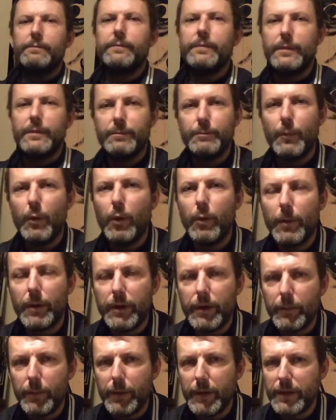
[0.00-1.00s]
There's more
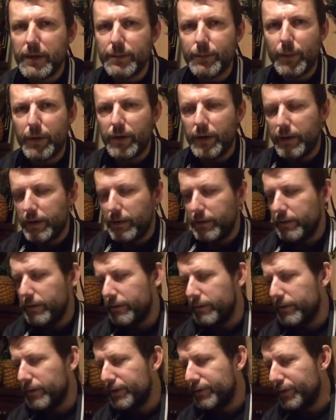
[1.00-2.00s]
money. Where there's money,
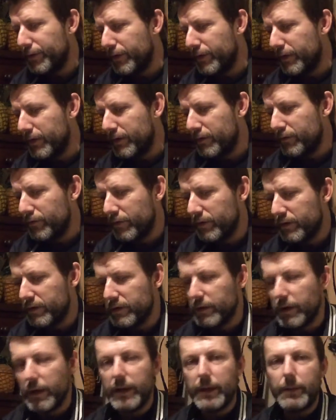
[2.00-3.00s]
there's fucking
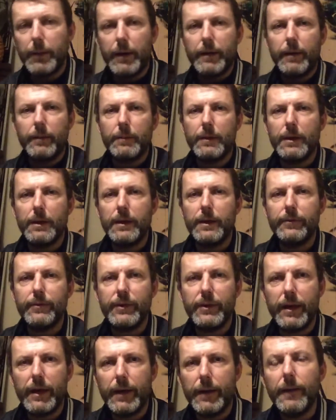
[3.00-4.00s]
drugs. Anyway, I'm going to leave
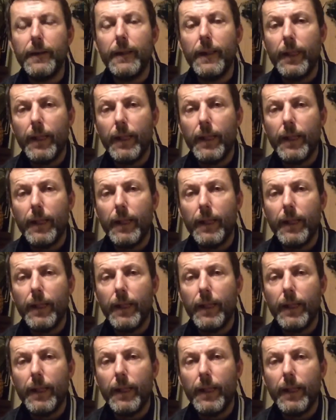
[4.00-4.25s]
it there.